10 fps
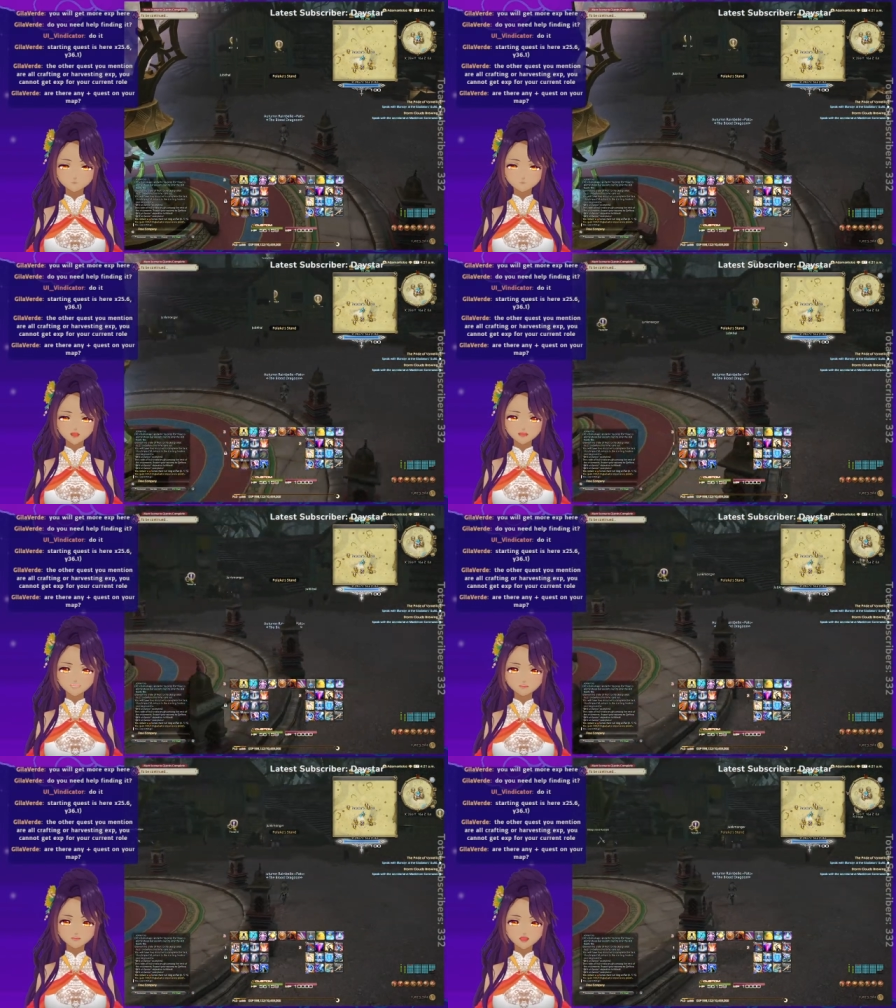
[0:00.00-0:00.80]
Okay,
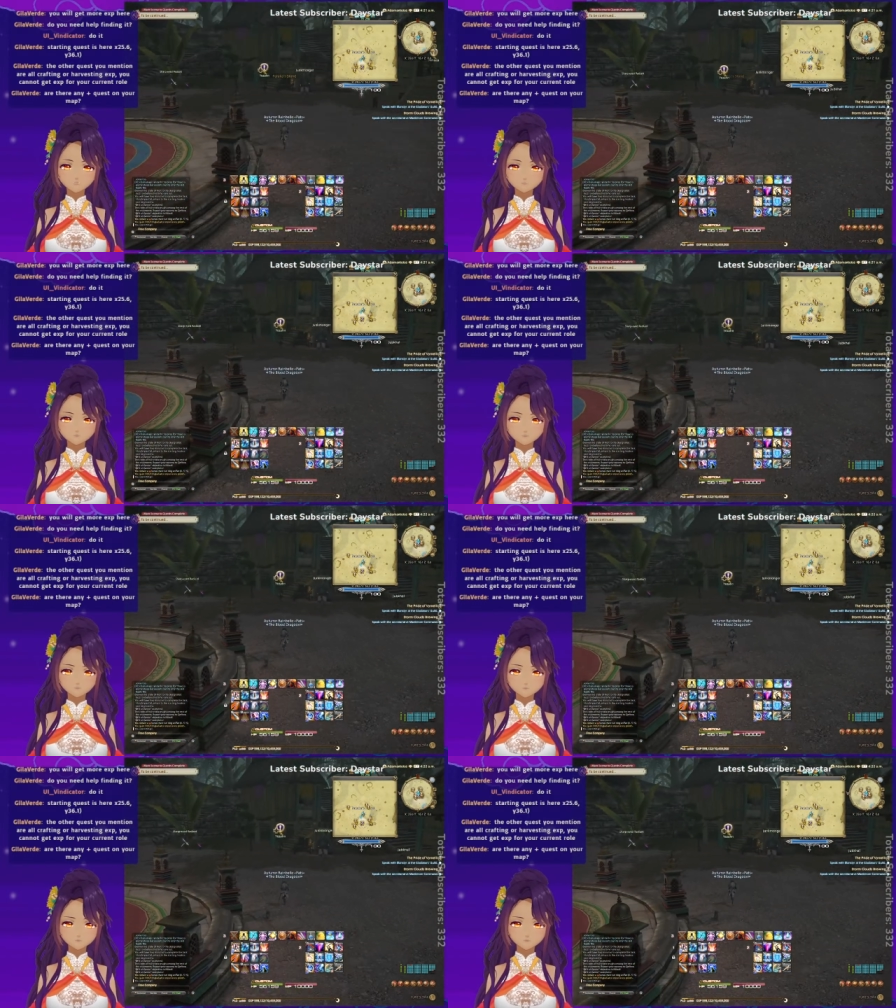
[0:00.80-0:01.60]
here we go.
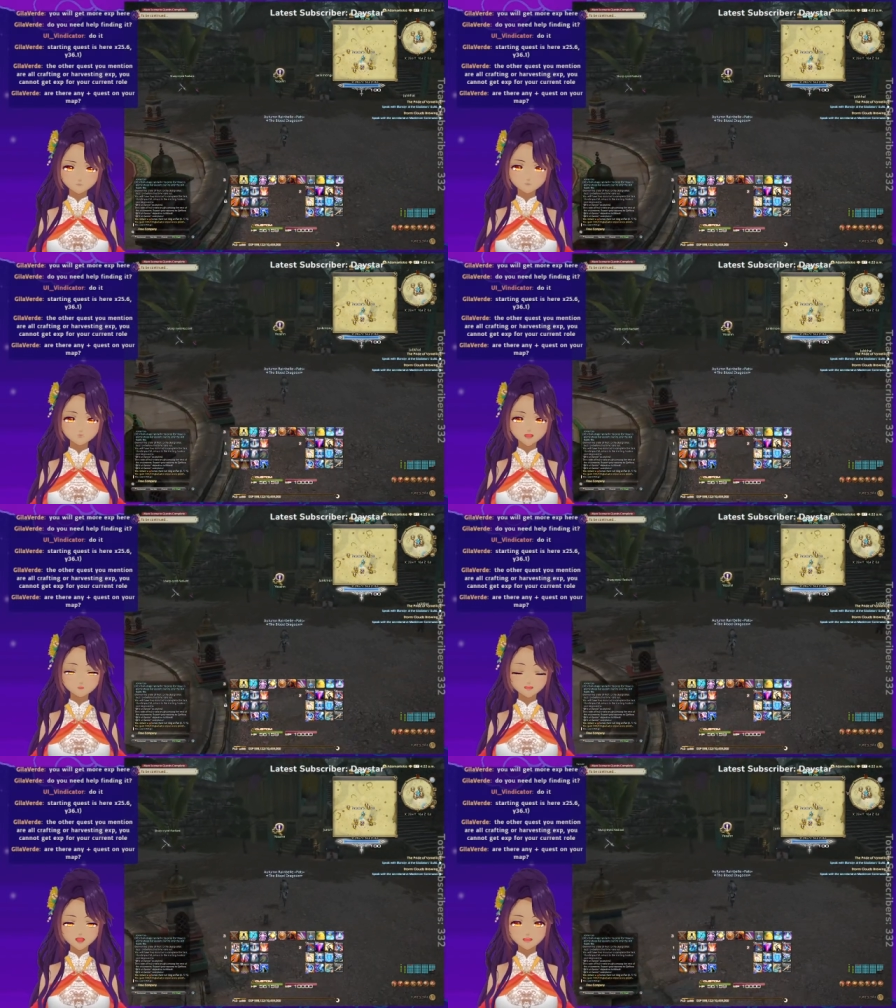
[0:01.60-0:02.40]
Hi,
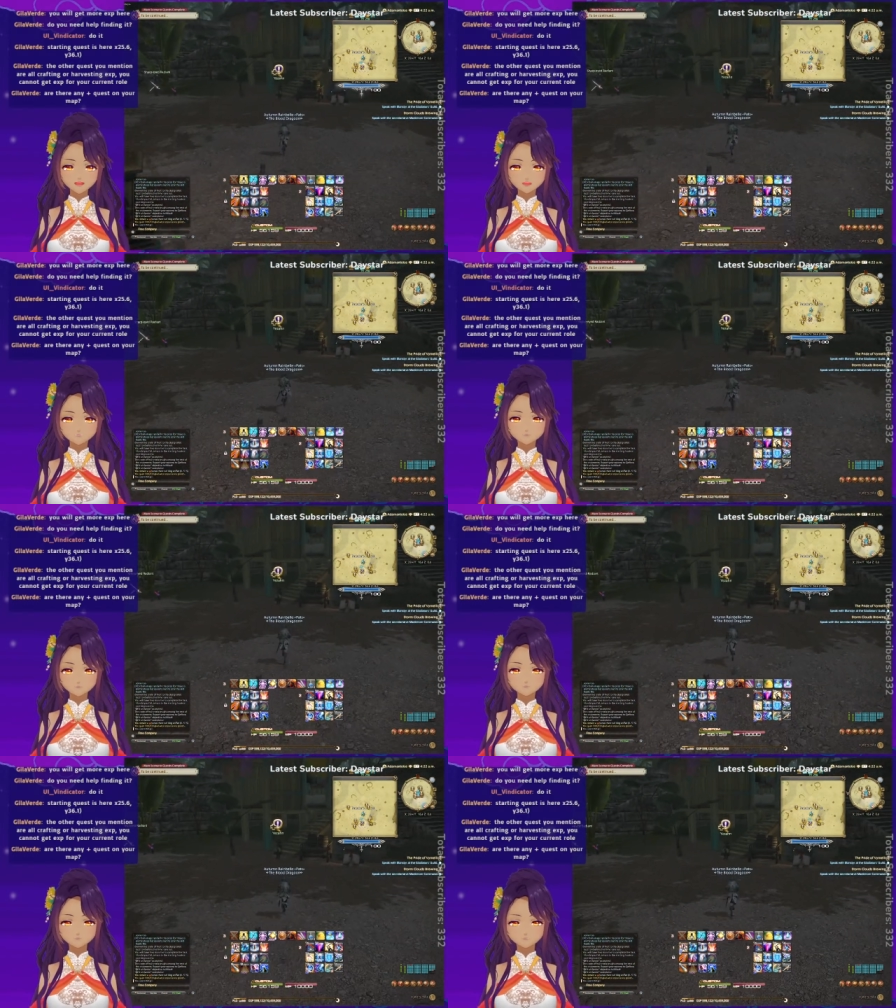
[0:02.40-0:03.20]
Yazan.
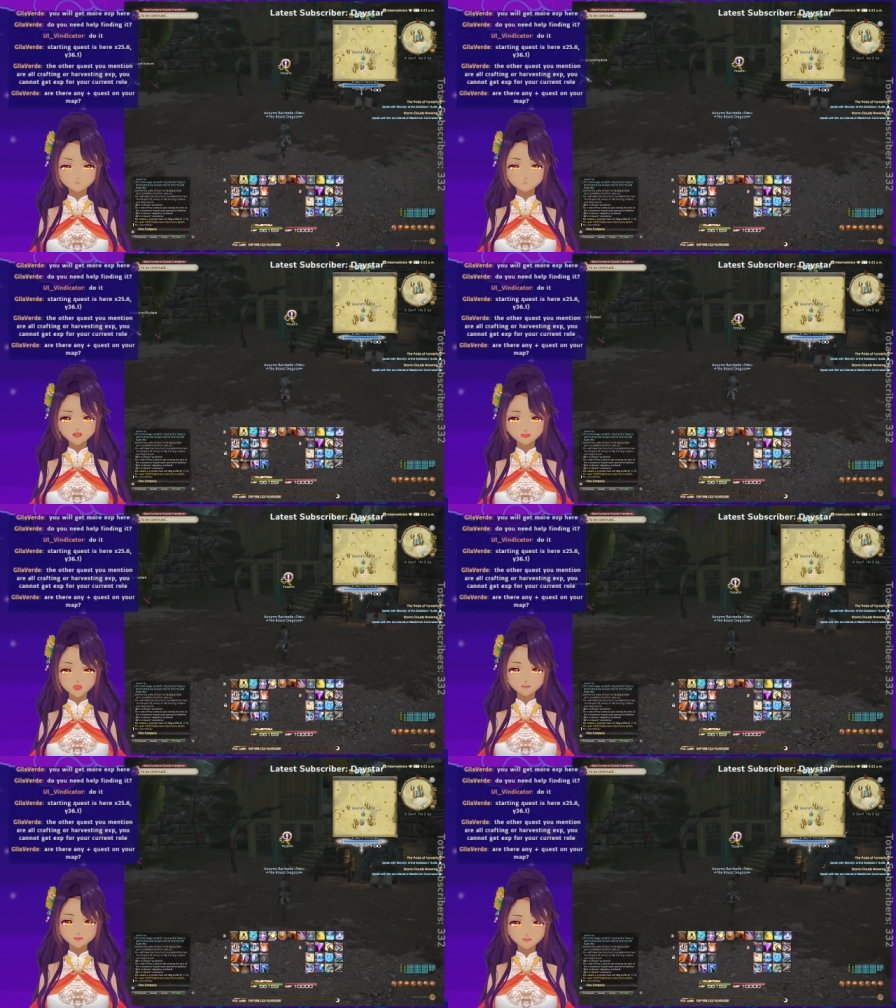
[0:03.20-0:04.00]
Now, I
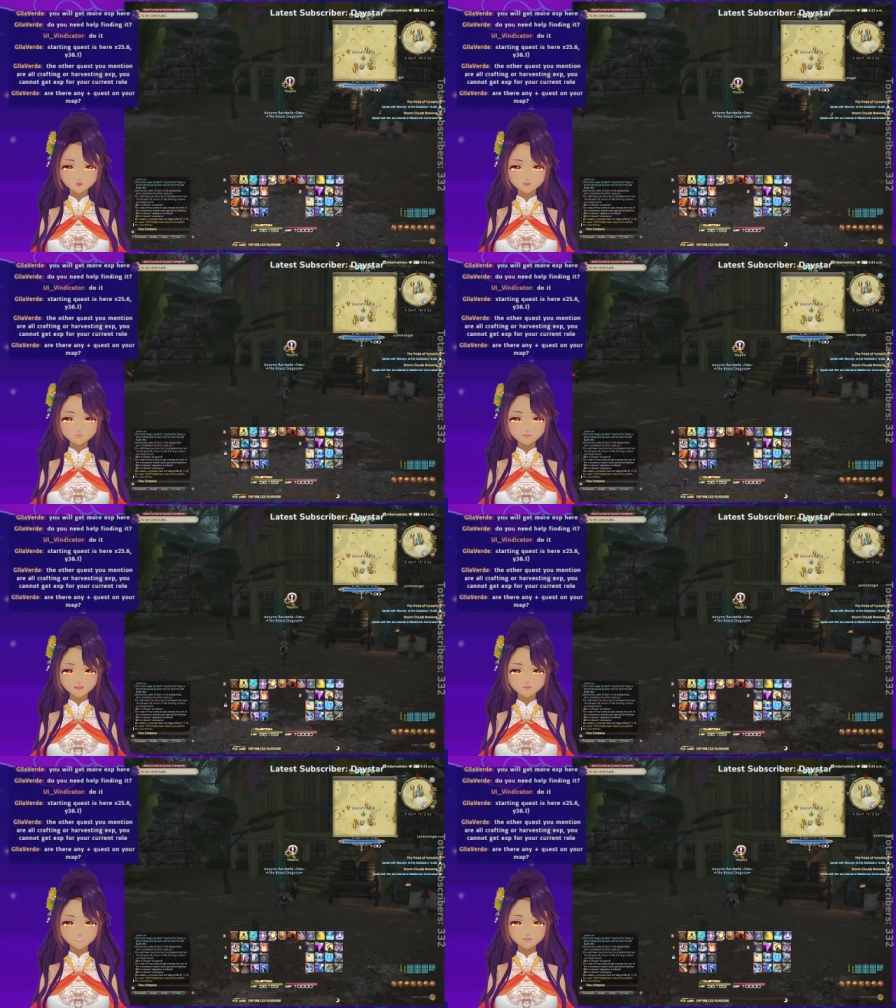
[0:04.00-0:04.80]
don't remember which part of
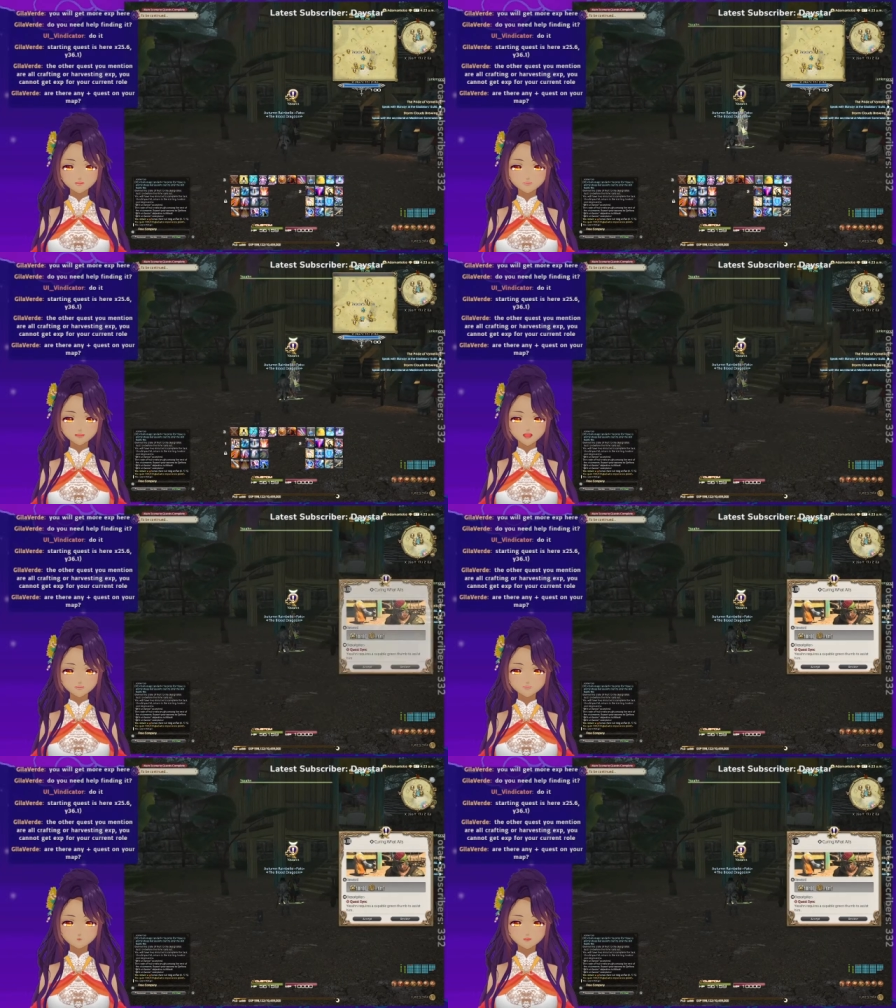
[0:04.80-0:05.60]
this I did, but
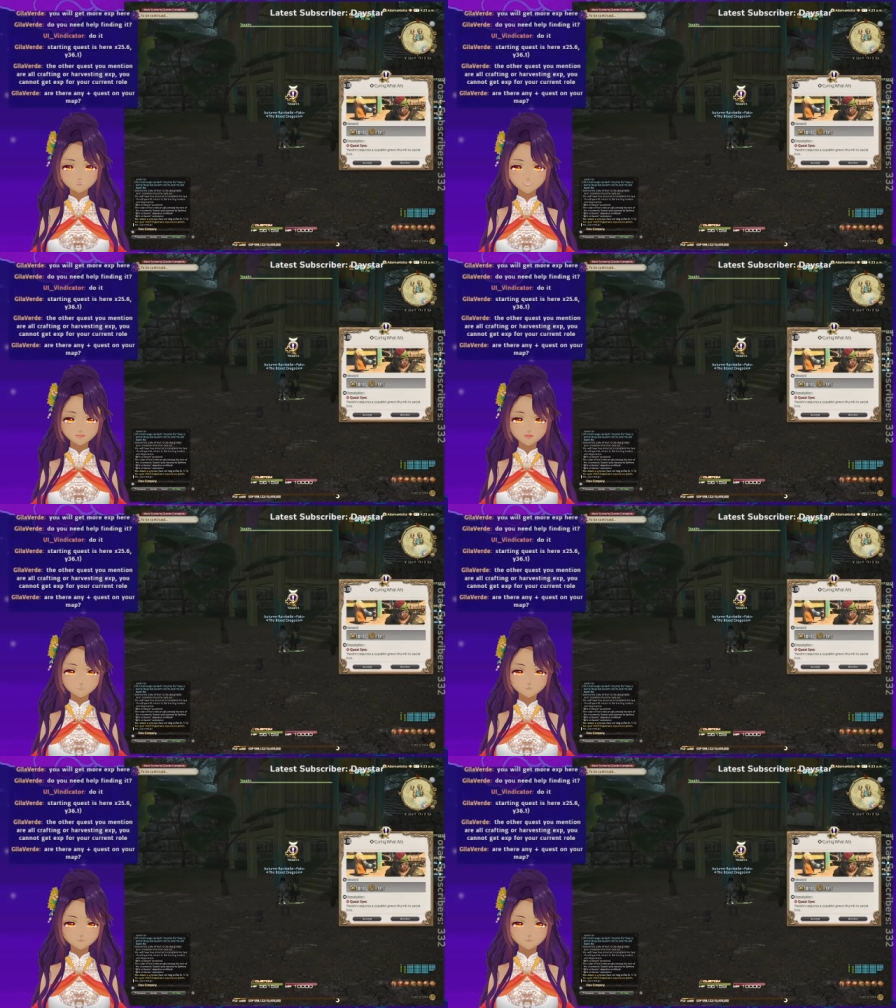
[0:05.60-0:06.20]
we can see.